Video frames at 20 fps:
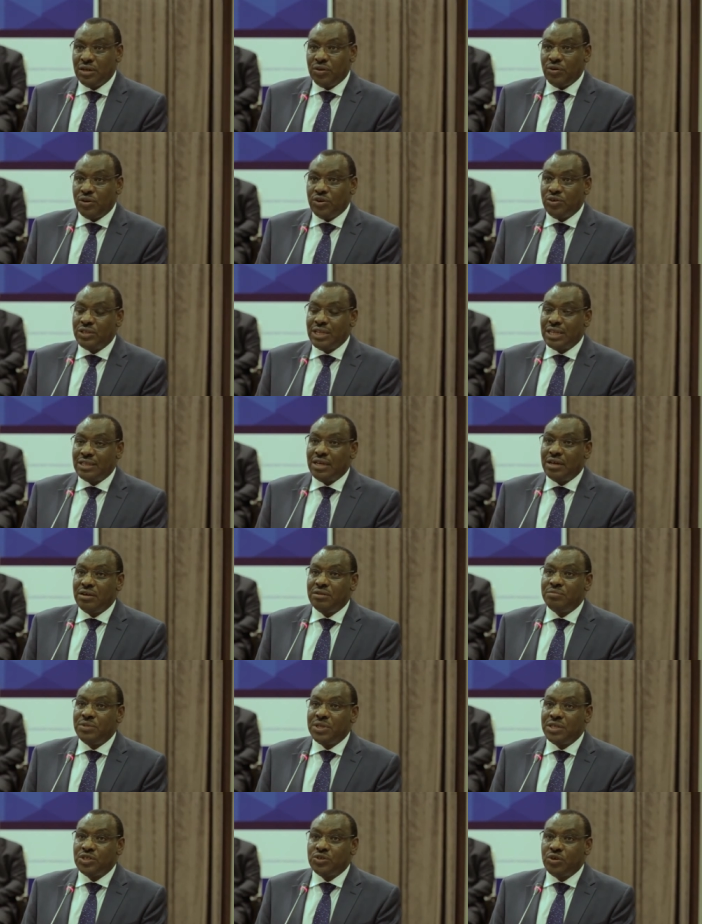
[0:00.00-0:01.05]
we know that there
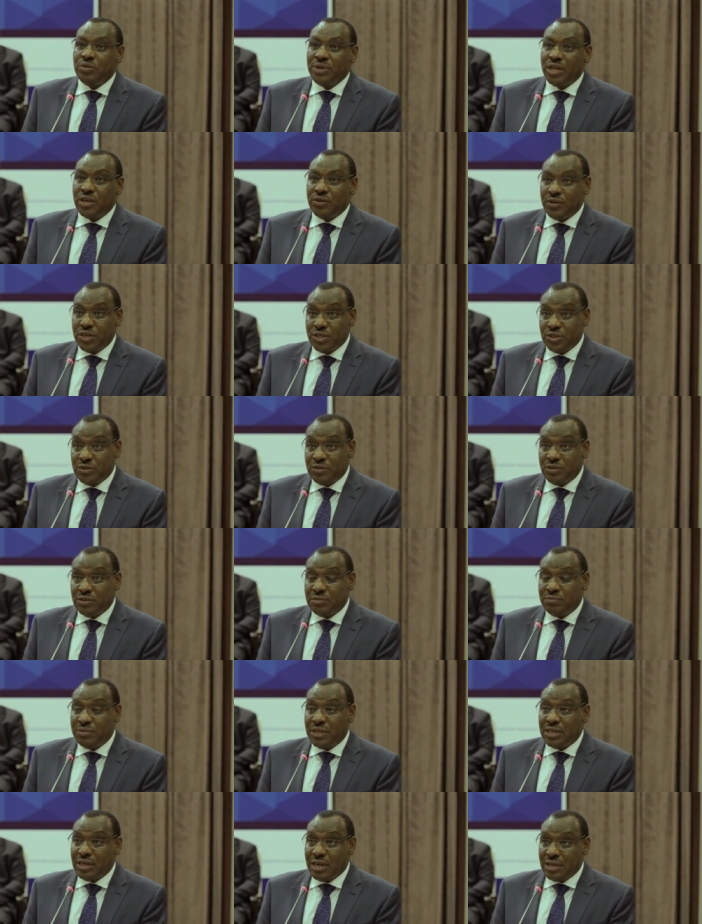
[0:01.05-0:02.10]
will be so many questions
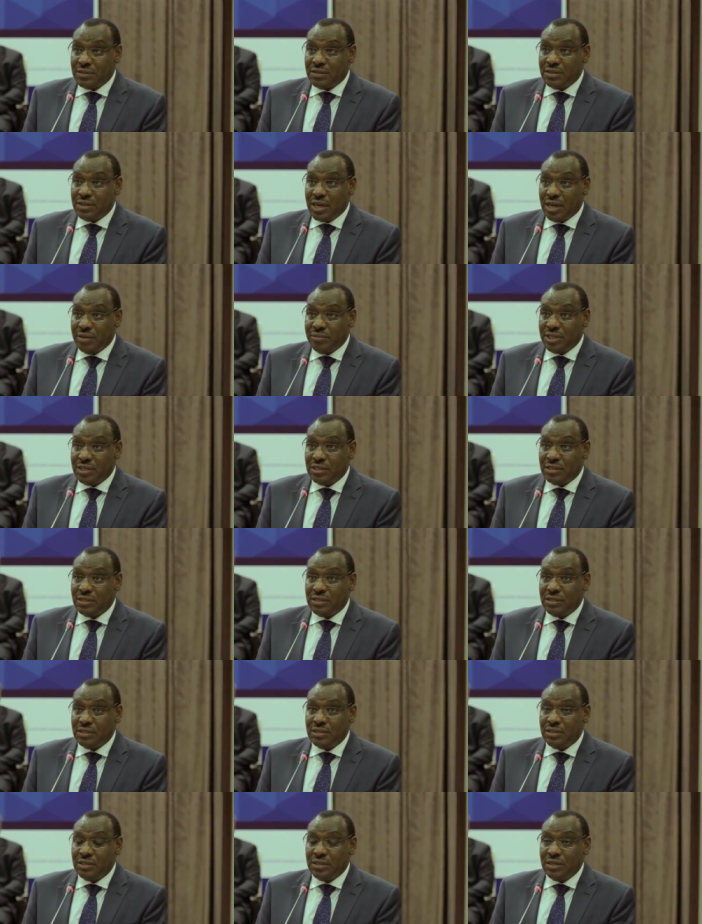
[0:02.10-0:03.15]
being asked in cabinet.
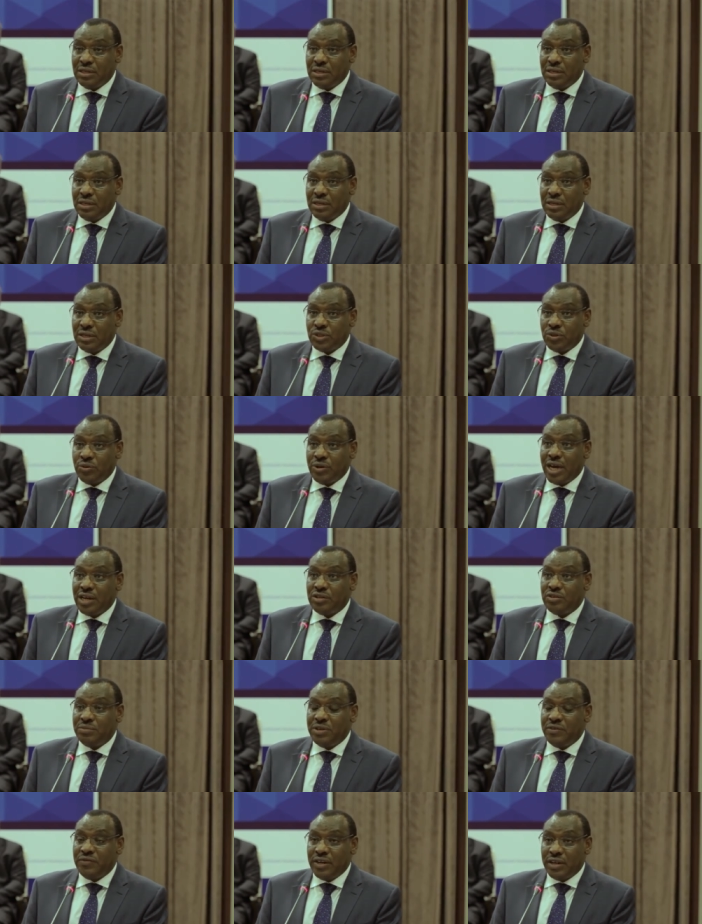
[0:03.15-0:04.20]
So we had
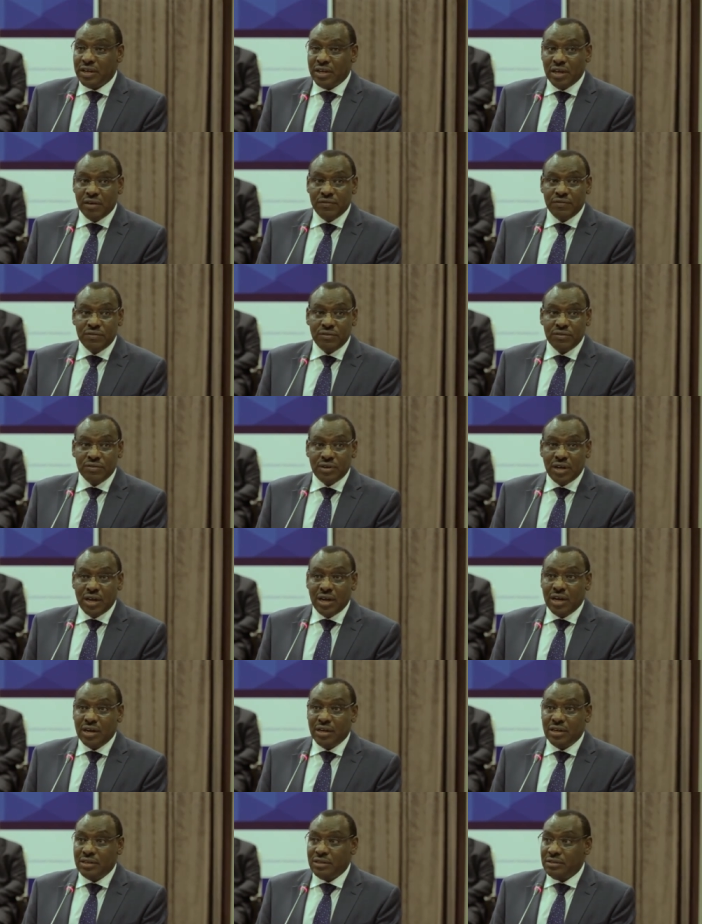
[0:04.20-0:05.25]
to be very careful
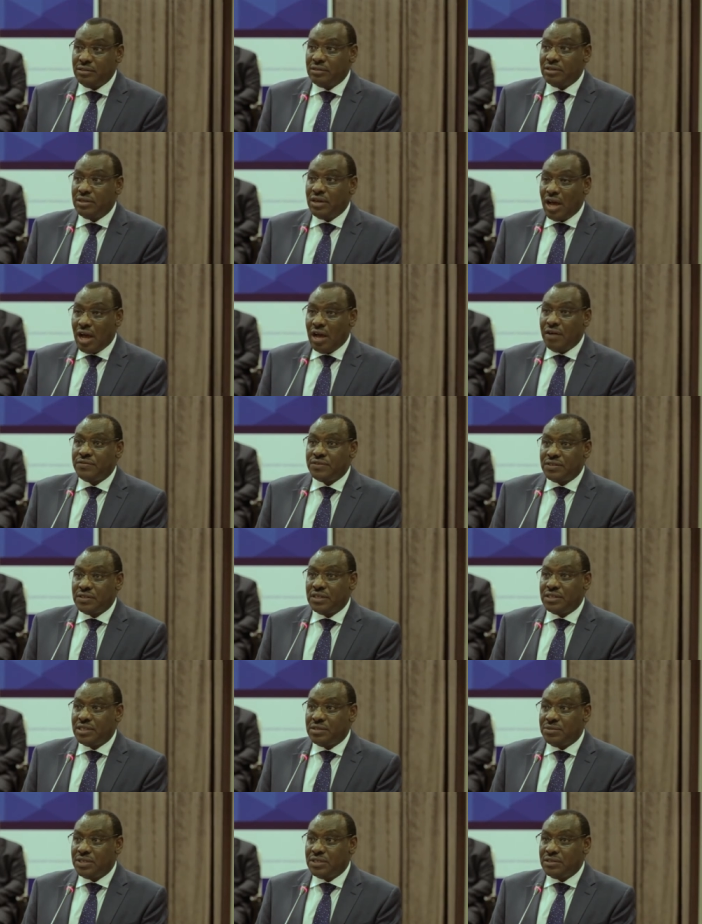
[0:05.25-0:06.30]
and have
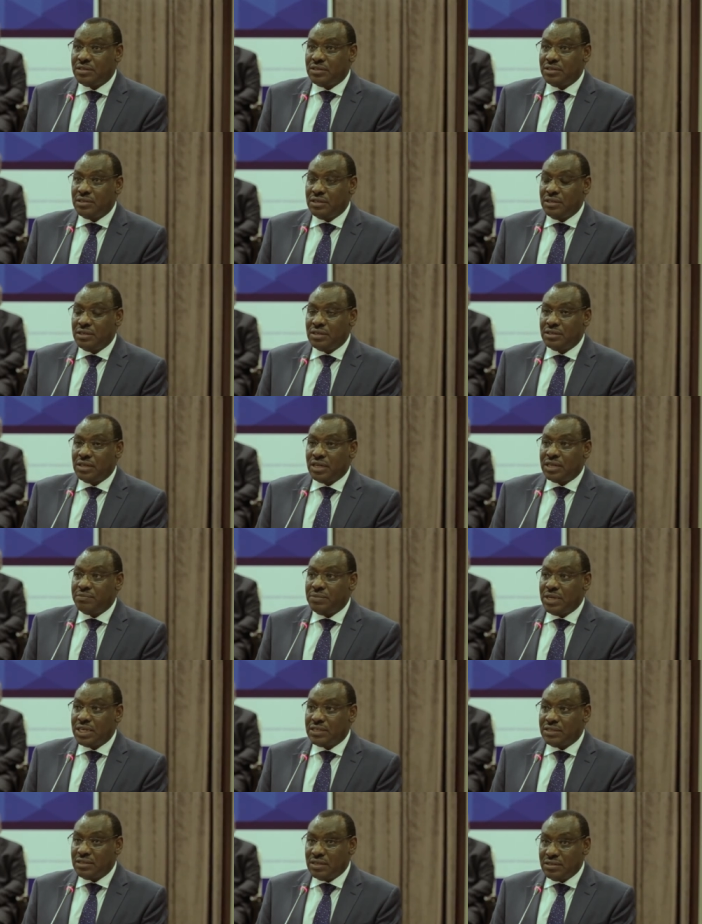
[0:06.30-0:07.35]
statements that
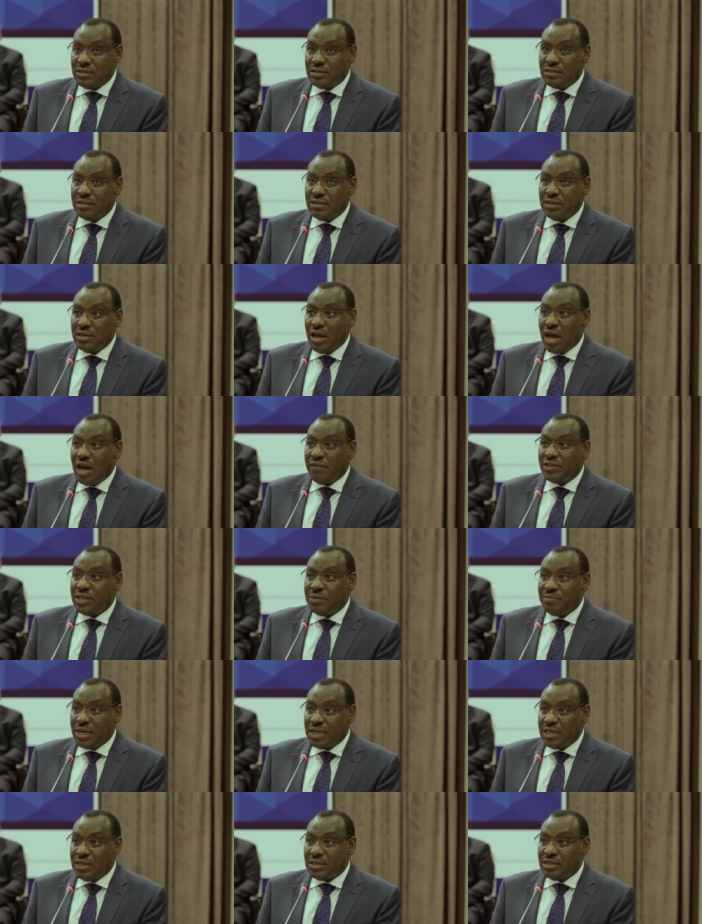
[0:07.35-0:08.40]
make sense, have the
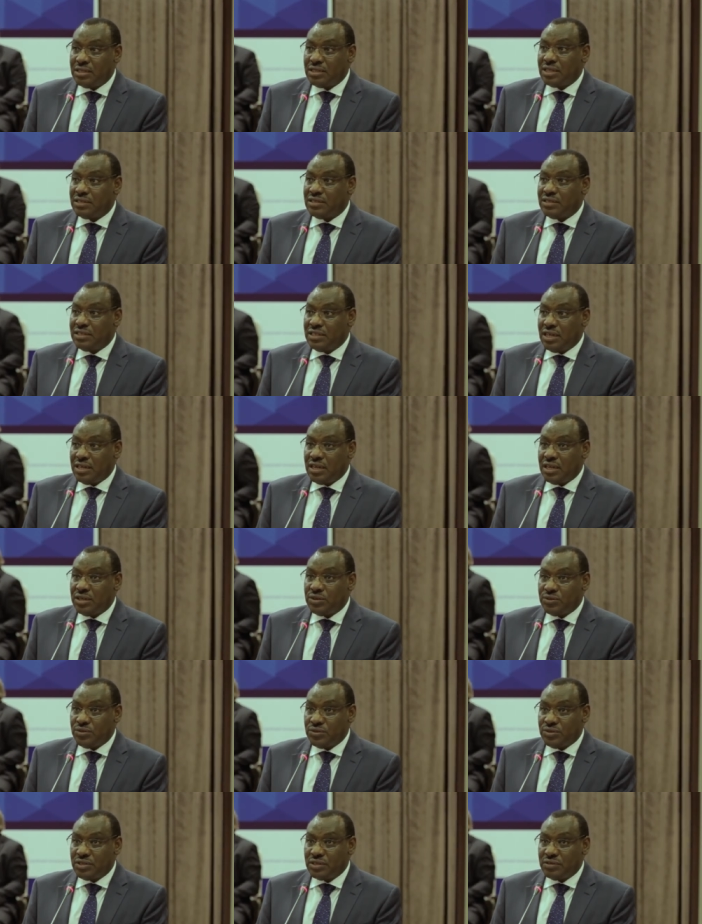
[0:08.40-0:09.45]
budget that is gender
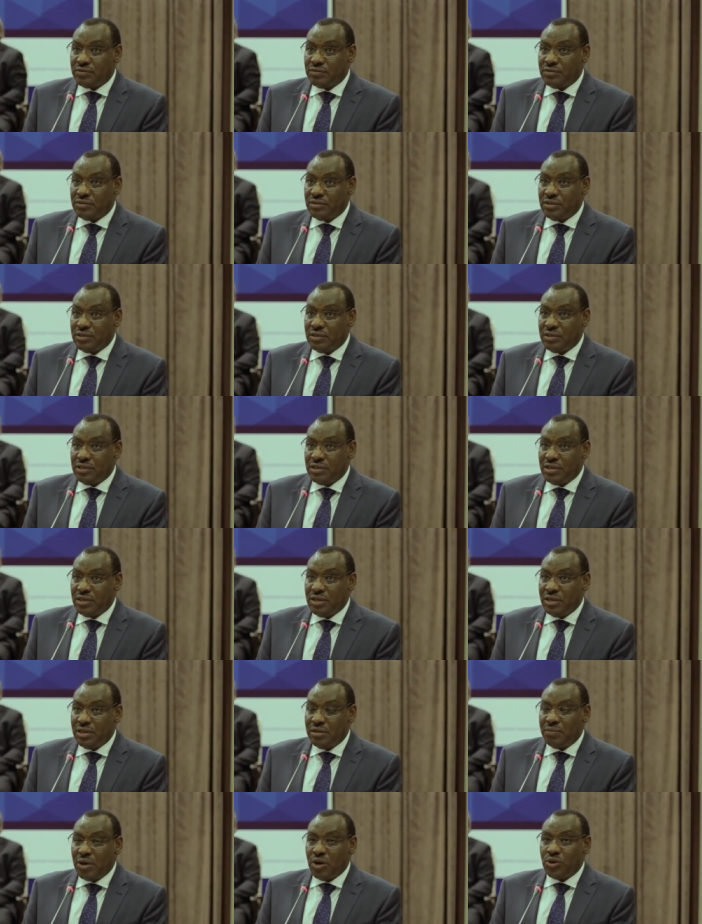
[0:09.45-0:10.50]
inclusive.
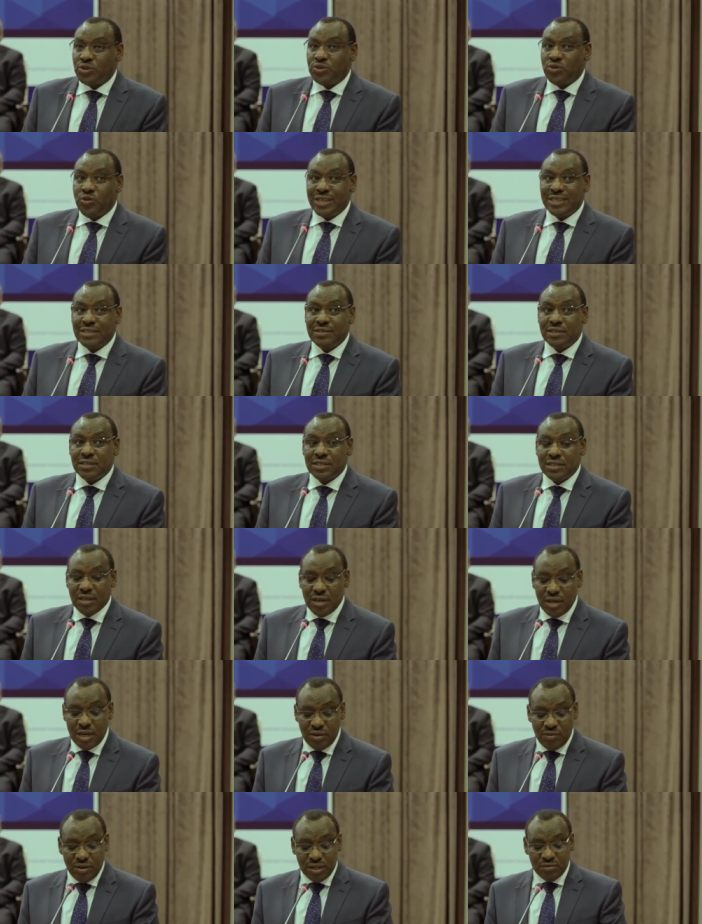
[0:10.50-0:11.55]
But also what, is,
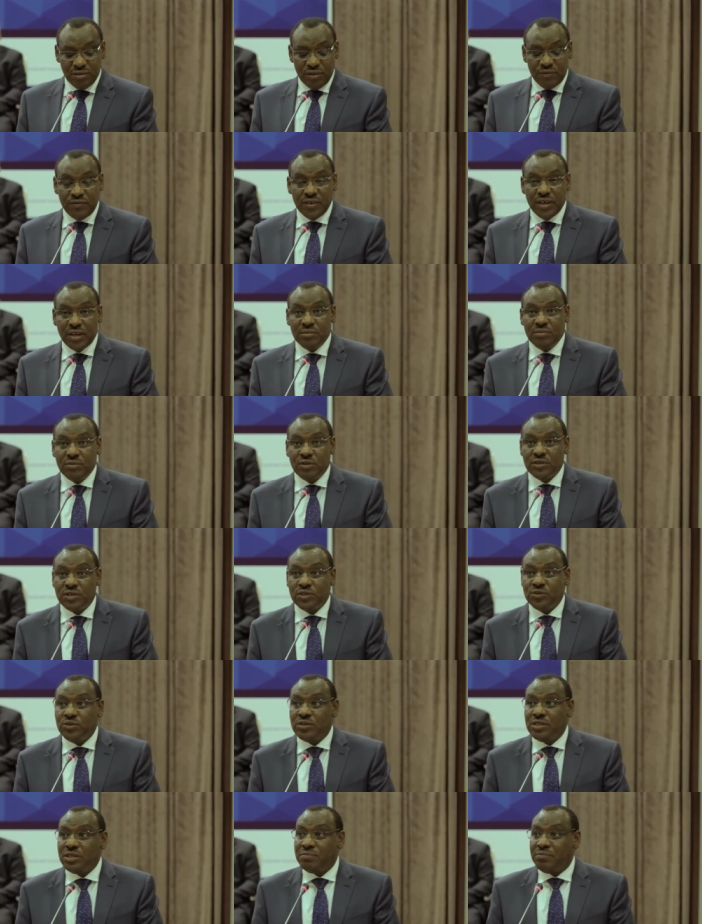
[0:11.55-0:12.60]
uh, what we feared most
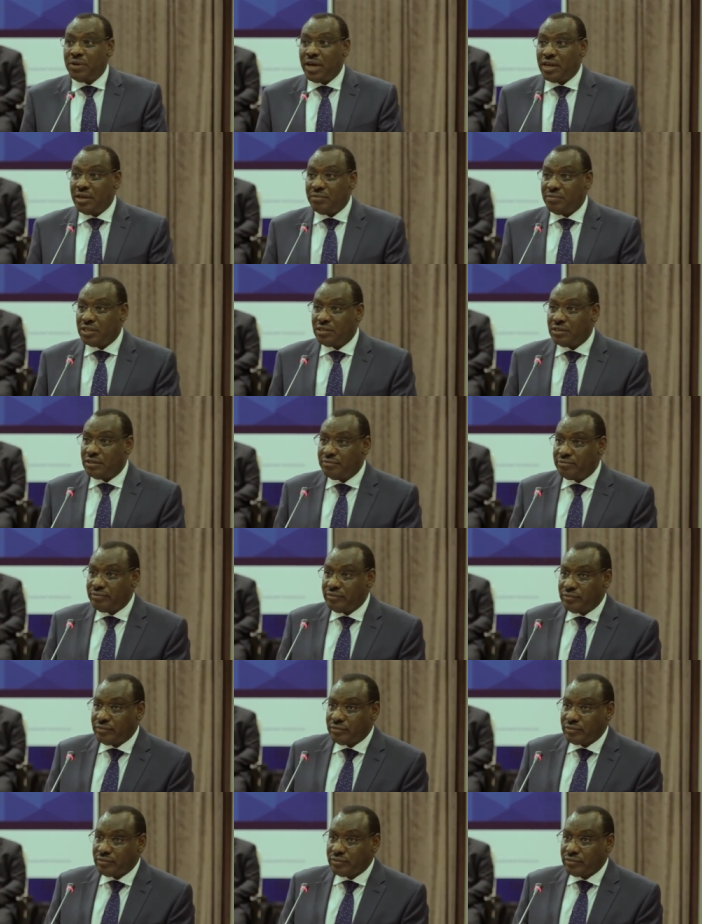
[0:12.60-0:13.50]
was in parliament.